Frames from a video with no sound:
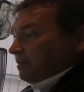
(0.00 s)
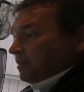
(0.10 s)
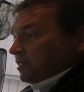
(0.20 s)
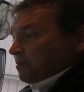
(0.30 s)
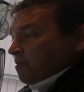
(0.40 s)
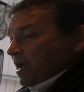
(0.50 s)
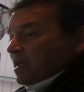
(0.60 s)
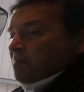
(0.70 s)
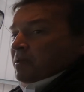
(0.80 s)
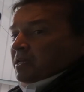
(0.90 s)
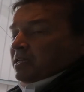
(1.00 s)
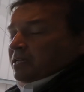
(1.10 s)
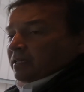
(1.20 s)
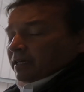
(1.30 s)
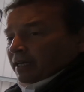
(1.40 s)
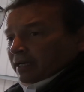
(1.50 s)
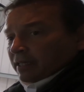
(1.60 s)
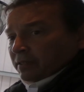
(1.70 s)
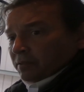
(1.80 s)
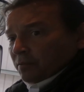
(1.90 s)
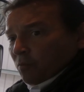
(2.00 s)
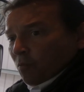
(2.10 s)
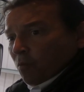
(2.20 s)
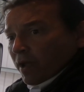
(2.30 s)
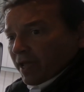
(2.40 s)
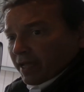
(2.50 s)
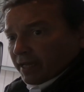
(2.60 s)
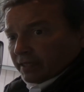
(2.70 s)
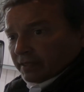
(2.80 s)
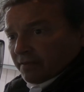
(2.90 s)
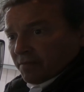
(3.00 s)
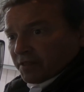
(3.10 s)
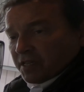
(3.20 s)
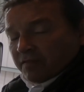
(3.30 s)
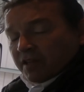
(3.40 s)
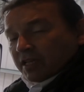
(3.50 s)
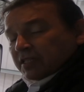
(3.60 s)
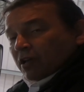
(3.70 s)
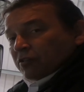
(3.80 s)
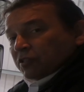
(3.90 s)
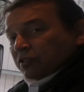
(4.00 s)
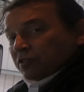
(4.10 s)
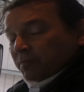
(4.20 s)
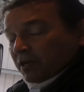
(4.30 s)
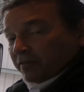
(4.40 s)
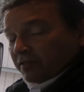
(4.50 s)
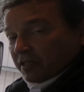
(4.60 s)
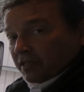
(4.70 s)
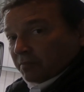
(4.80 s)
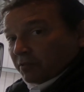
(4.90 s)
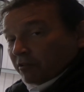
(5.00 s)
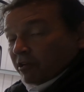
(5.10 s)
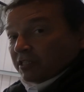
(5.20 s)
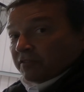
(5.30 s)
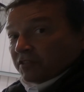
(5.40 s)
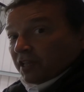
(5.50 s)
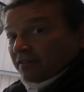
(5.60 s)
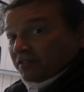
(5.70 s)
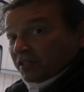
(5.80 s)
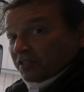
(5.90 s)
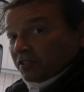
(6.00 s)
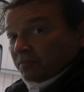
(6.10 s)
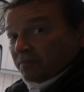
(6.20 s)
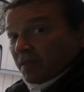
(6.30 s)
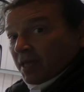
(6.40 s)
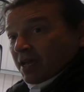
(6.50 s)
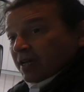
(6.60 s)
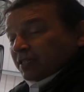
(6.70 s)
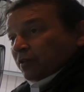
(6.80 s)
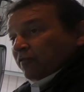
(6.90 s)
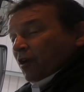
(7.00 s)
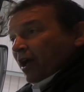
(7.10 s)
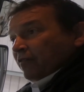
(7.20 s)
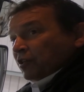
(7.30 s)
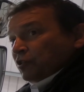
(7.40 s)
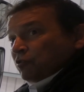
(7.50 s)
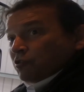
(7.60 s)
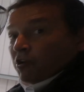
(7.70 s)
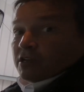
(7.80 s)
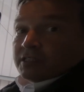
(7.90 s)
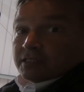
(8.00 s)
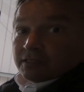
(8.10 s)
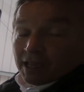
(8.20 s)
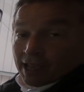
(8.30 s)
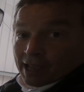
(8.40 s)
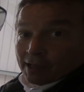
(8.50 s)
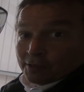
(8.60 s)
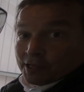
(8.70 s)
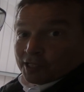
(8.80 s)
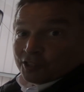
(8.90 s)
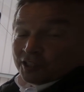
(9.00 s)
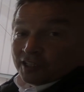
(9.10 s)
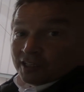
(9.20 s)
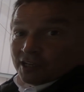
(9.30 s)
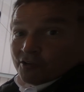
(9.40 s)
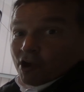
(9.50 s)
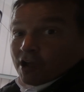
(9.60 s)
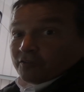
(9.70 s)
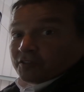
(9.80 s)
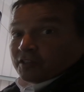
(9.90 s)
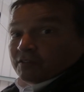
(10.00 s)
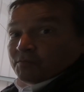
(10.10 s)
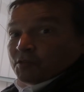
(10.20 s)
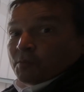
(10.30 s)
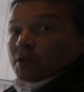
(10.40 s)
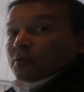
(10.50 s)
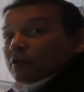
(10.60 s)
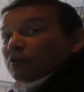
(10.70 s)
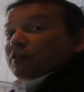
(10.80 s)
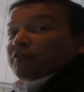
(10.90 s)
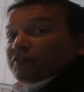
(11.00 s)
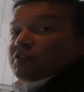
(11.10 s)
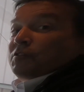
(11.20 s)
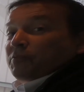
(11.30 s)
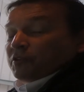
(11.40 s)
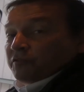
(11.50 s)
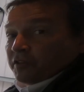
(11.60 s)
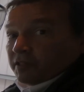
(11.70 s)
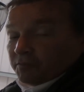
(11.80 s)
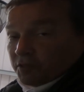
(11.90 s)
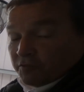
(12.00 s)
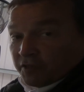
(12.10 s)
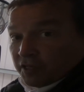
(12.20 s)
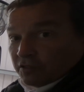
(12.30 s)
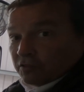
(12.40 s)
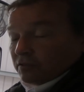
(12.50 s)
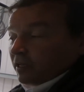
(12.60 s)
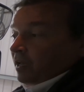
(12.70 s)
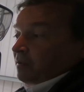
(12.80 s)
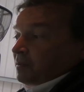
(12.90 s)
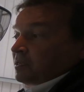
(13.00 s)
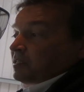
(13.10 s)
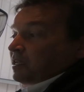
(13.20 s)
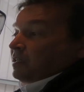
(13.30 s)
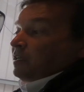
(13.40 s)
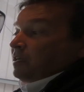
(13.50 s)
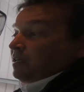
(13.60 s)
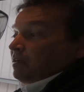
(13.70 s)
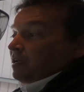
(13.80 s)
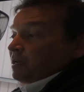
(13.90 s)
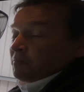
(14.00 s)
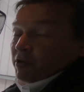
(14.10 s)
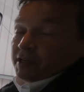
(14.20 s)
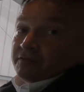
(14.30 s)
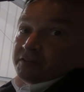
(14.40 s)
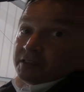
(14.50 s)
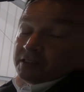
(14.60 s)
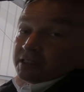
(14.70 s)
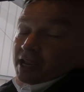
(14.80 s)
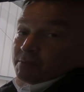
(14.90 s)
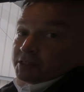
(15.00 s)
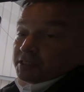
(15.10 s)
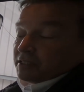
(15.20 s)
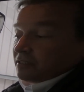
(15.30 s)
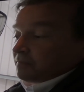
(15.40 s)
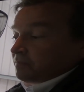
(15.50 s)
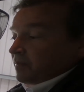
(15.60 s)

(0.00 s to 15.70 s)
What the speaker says: This may be where DVS goes to as part of the progressive safe system. So if you're having new trucks next year after, you may want to look at future-proofing your vehicle and taking an upgrade of the camera system.